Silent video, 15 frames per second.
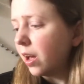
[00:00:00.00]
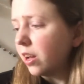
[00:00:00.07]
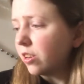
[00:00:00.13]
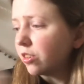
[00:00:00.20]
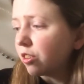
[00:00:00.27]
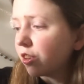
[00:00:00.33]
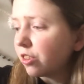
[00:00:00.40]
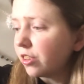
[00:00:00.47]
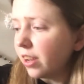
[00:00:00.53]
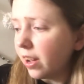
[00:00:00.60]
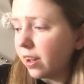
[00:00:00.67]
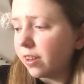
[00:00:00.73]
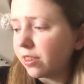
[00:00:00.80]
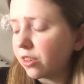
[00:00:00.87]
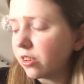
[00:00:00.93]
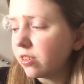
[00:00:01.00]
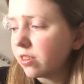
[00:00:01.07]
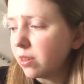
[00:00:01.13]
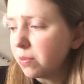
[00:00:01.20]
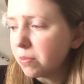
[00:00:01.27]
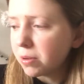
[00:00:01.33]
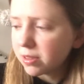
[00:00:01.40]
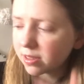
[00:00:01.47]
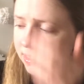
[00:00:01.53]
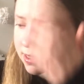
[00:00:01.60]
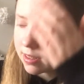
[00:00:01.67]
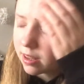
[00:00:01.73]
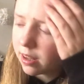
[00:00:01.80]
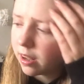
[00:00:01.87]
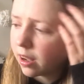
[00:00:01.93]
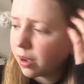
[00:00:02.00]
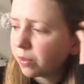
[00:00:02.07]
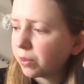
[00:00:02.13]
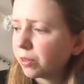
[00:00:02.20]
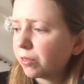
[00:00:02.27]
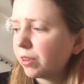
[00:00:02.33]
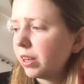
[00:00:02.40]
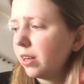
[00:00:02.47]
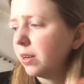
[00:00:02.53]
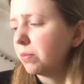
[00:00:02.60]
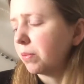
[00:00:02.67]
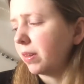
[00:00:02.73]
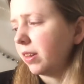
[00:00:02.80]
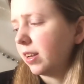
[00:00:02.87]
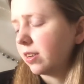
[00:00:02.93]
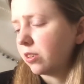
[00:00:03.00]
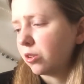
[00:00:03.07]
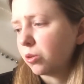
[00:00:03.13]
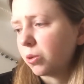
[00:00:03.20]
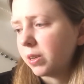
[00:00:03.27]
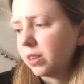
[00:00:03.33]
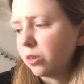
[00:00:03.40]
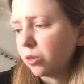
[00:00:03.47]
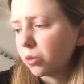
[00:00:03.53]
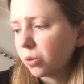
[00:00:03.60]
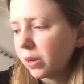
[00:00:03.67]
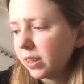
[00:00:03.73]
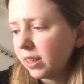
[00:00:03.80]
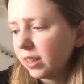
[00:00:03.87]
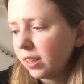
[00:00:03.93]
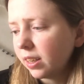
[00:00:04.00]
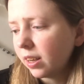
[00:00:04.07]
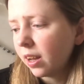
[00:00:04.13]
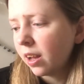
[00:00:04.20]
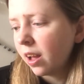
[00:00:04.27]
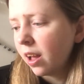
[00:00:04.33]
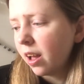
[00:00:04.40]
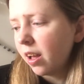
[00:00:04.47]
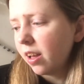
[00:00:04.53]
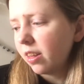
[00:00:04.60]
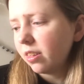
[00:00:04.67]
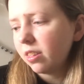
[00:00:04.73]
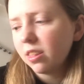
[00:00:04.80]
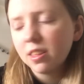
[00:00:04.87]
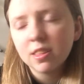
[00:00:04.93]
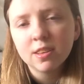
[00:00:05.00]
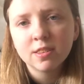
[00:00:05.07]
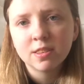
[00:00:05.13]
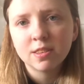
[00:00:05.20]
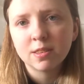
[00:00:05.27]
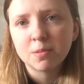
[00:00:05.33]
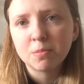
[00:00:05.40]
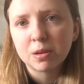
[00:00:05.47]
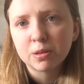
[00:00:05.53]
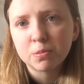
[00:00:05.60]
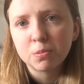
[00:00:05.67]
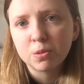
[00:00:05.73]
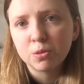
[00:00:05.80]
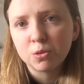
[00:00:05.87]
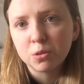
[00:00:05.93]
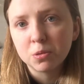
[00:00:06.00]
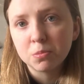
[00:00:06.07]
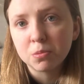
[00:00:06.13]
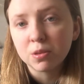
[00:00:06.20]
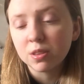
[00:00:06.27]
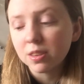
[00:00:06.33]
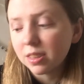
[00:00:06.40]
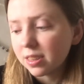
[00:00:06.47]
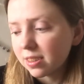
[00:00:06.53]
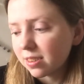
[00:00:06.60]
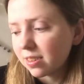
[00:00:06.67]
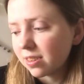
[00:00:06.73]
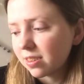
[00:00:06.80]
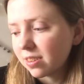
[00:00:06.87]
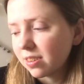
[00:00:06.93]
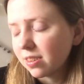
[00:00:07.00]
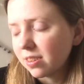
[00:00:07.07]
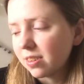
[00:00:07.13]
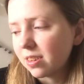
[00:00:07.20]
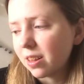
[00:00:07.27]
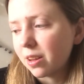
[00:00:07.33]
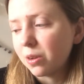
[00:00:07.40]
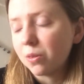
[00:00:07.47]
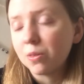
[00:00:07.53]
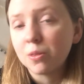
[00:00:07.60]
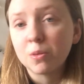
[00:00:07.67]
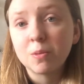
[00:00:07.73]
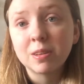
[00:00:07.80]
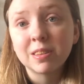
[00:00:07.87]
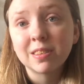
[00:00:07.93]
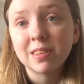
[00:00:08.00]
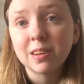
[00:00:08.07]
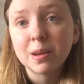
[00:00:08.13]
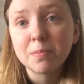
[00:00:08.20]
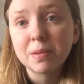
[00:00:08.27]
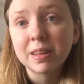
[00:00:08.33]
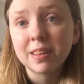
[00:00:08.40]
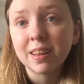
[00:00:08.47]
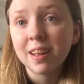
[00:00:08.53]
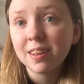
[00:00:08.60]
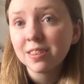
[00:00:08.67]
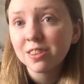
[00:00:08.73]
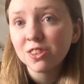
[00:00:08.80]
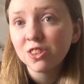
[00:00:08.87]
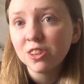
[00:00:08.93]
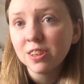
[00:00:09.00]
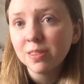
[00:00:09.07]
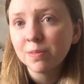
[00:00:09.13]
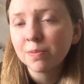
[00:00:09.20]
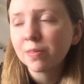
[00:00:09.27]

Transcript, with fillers: So, yeah, those are the books I want to read by the end of 2020. I think this is a much more doable list than the ones that I picked last year.